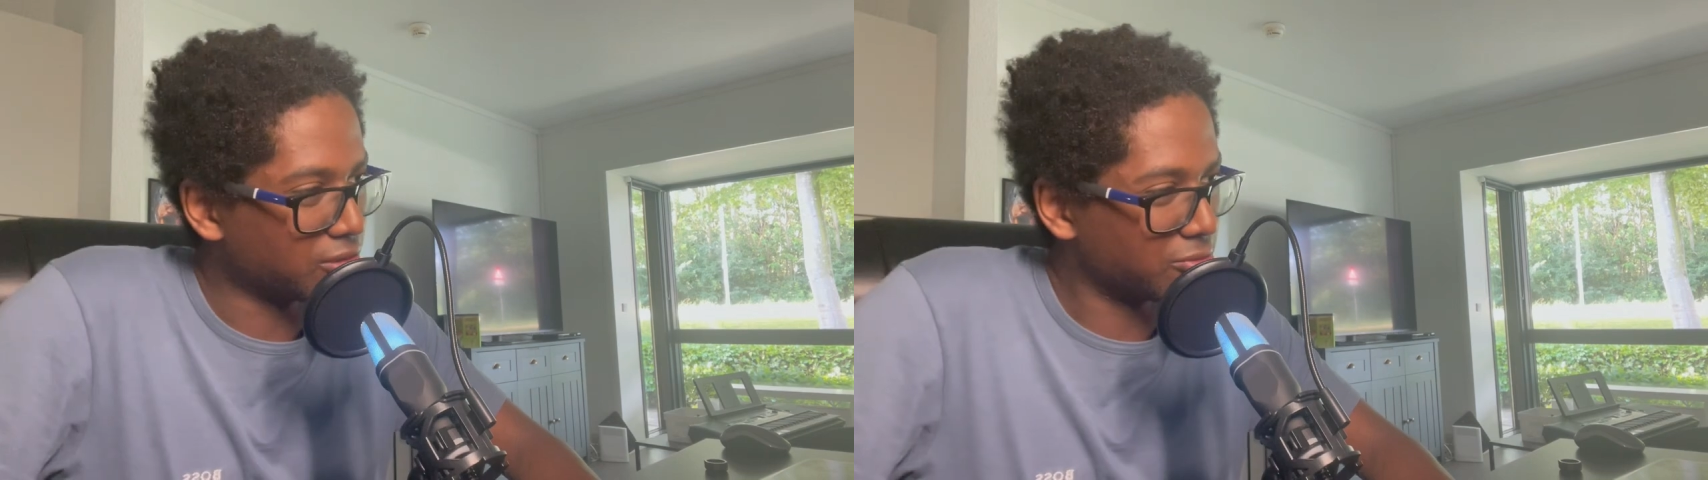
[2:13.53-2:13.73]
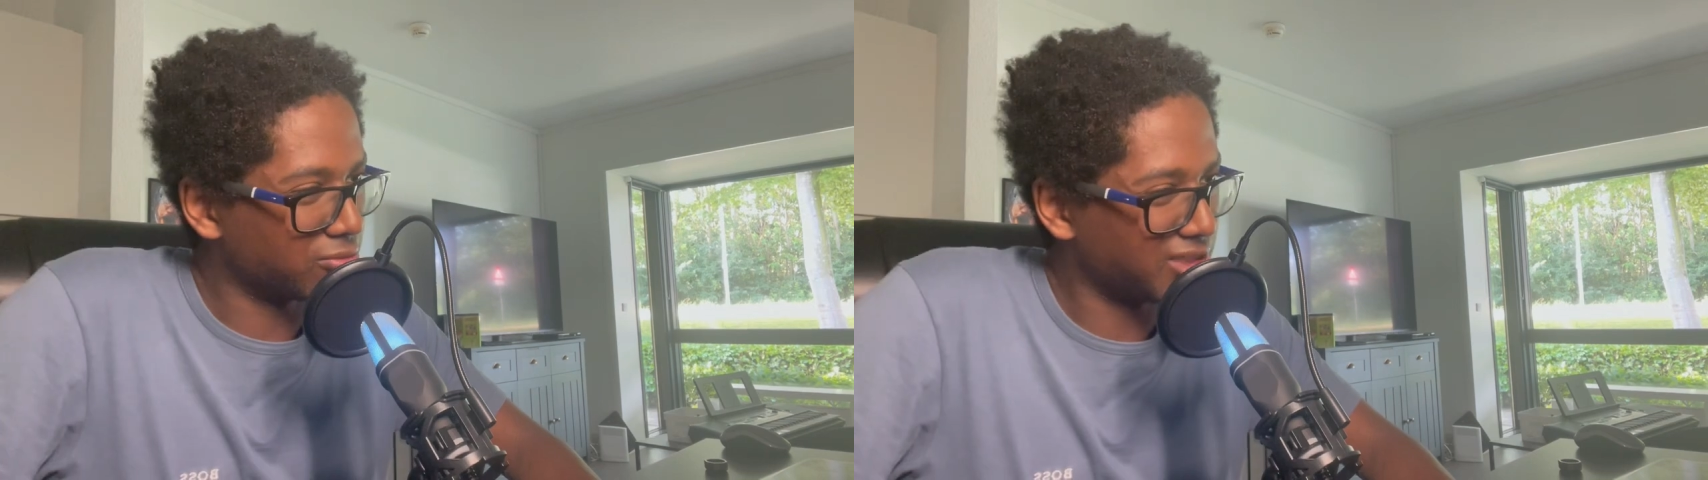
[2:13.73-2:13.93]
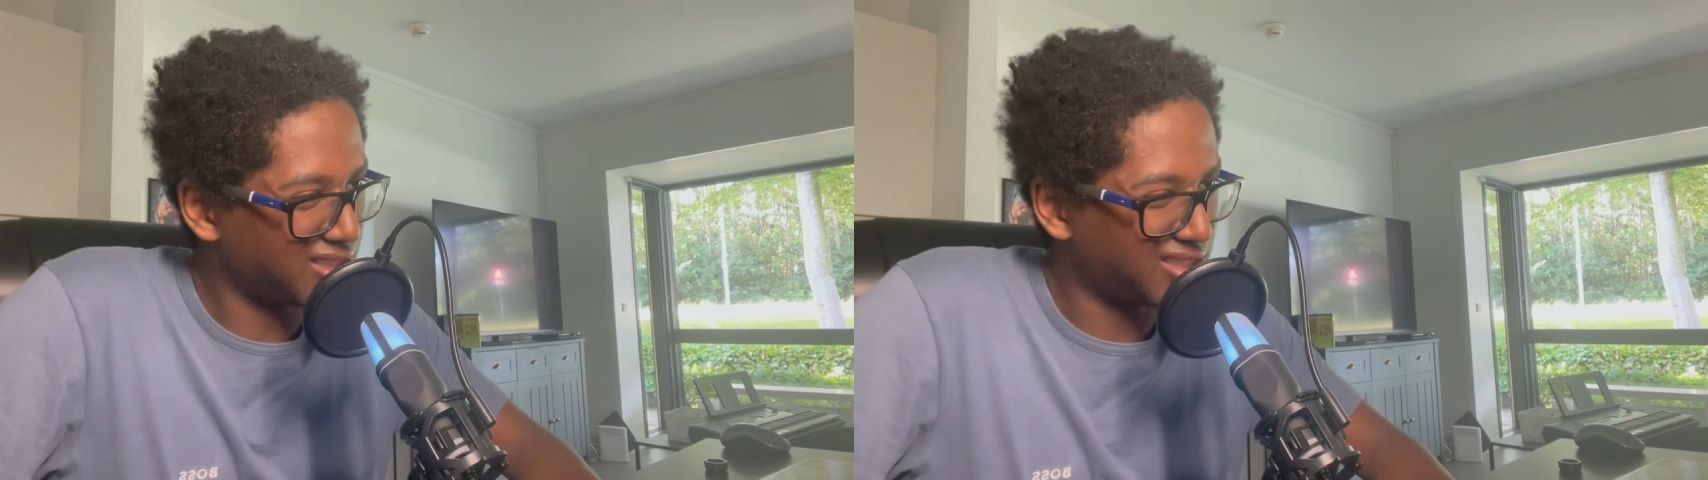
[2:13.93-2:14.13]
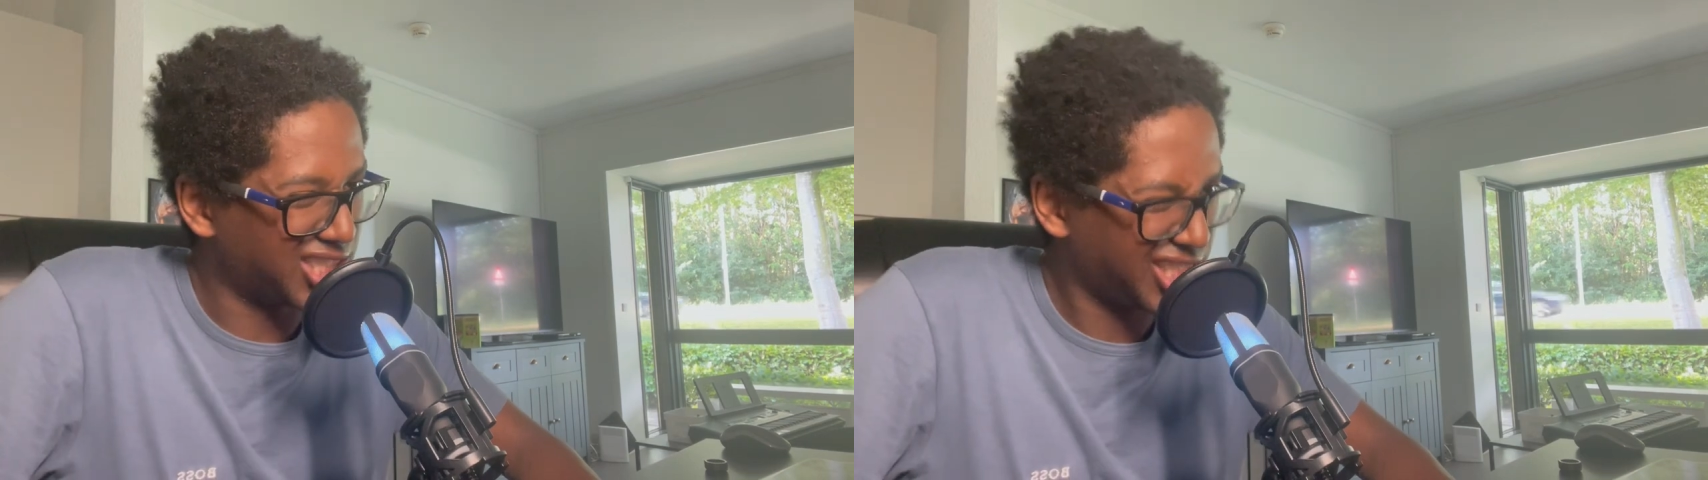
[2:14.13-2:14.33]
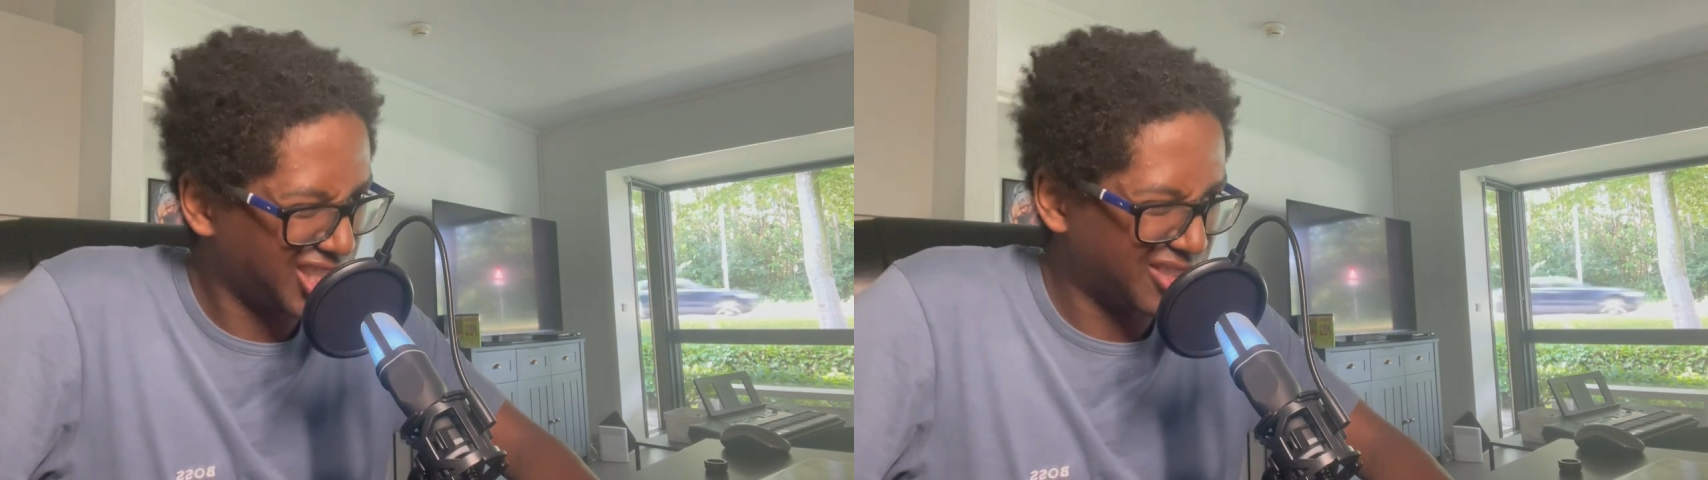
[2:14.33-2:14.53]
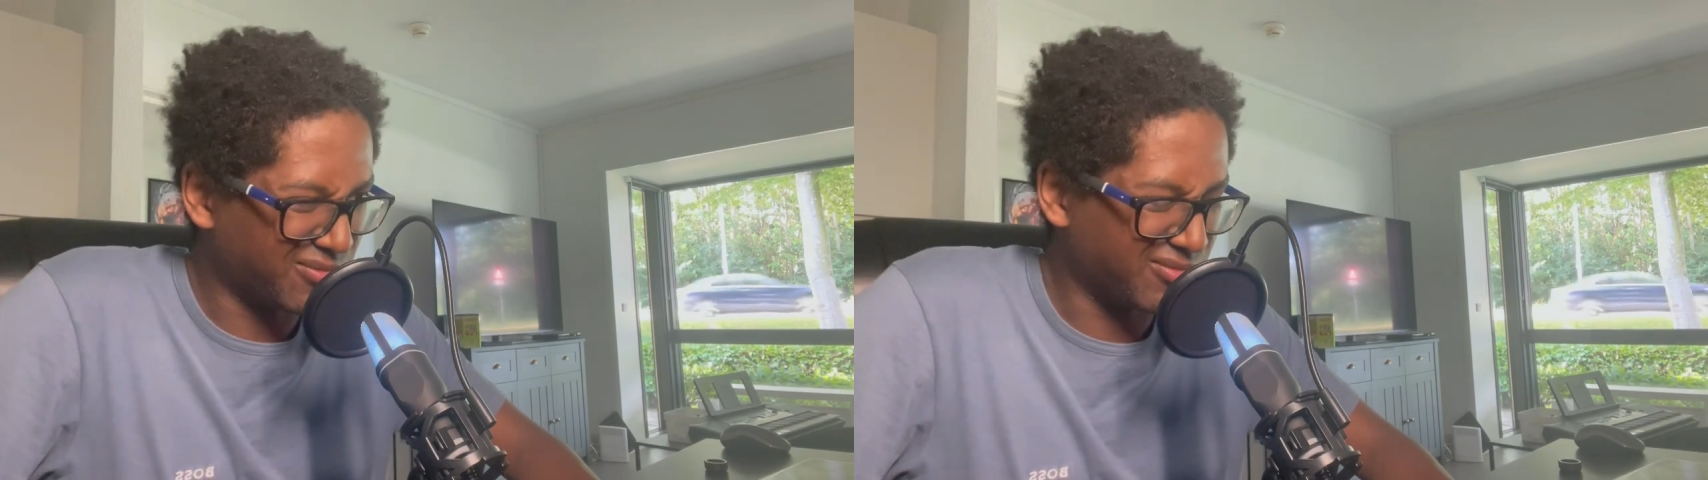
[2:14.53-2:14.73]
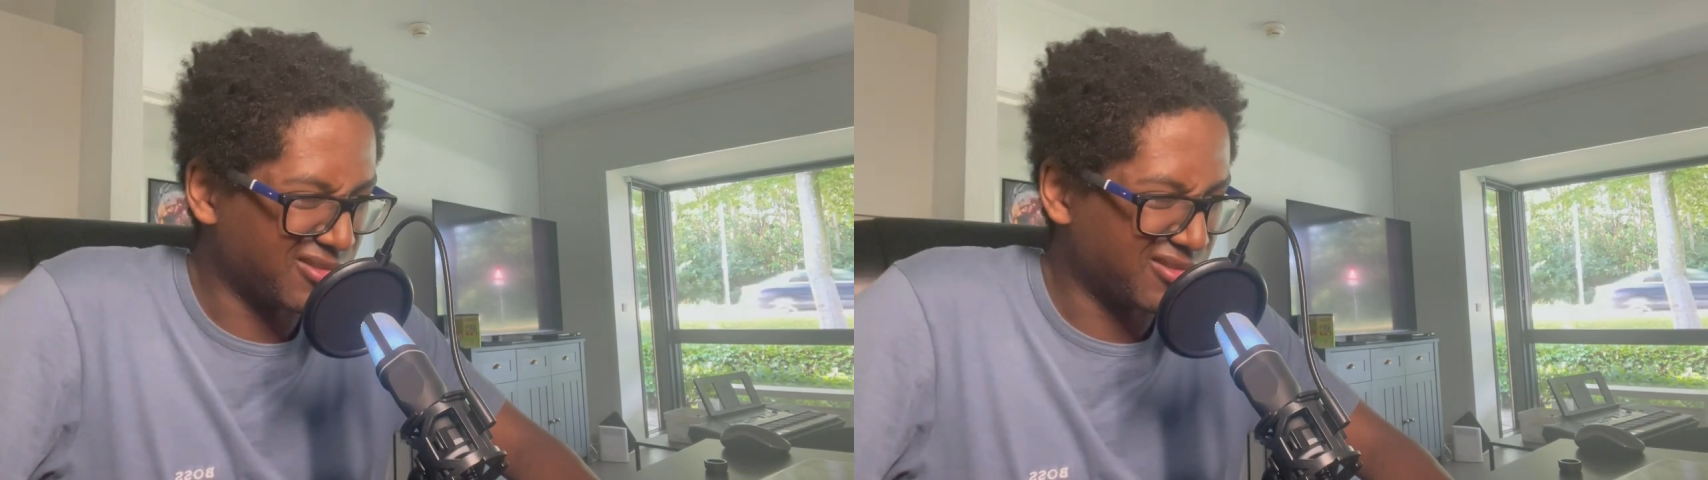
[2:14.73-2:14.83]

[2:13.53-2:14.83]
her real name.